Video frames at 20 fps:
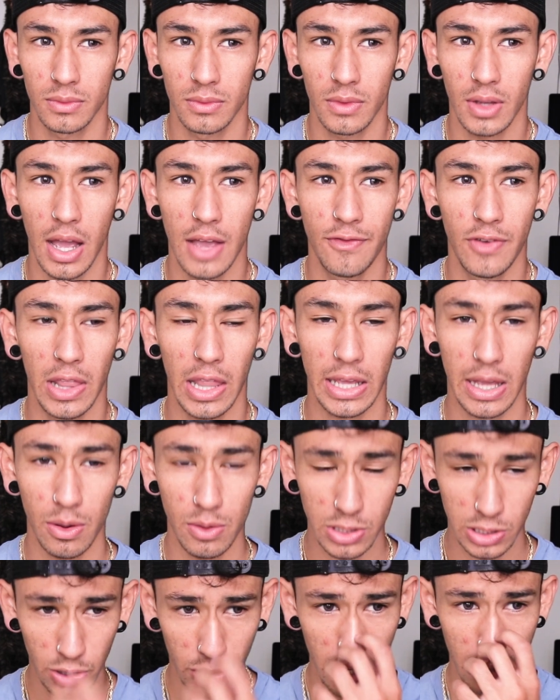I felt like I
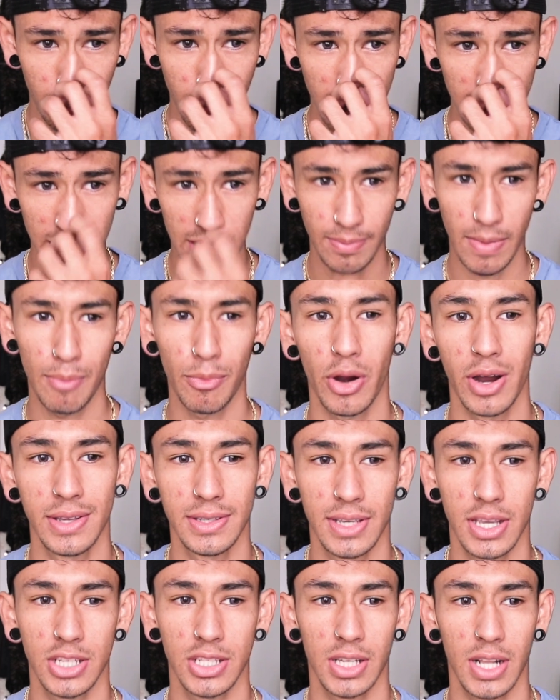was learning based on
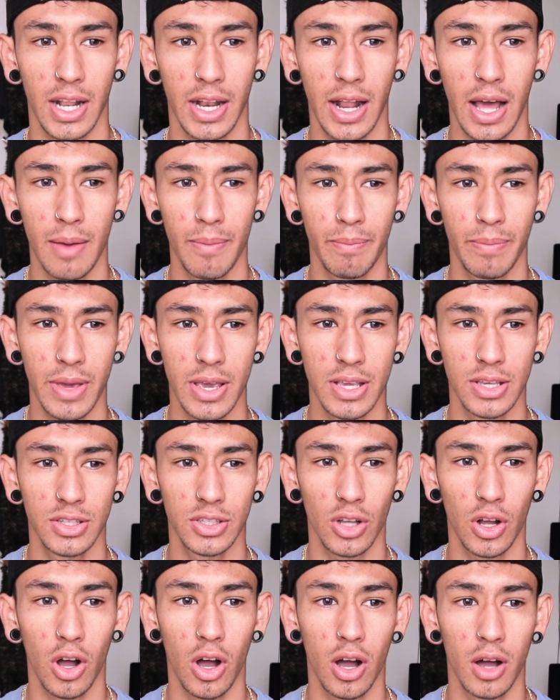memorization and not
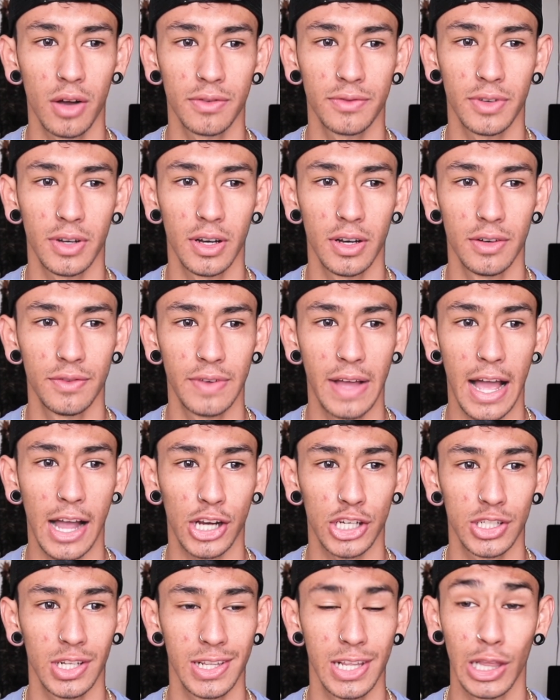based off of
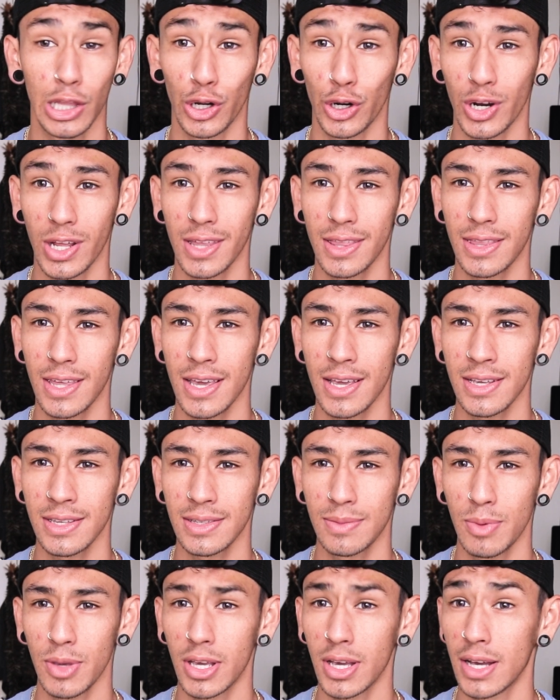actually learning
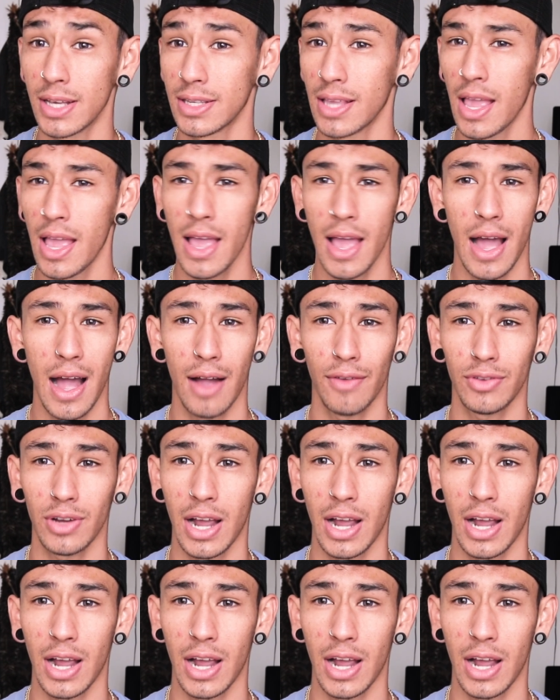things, because after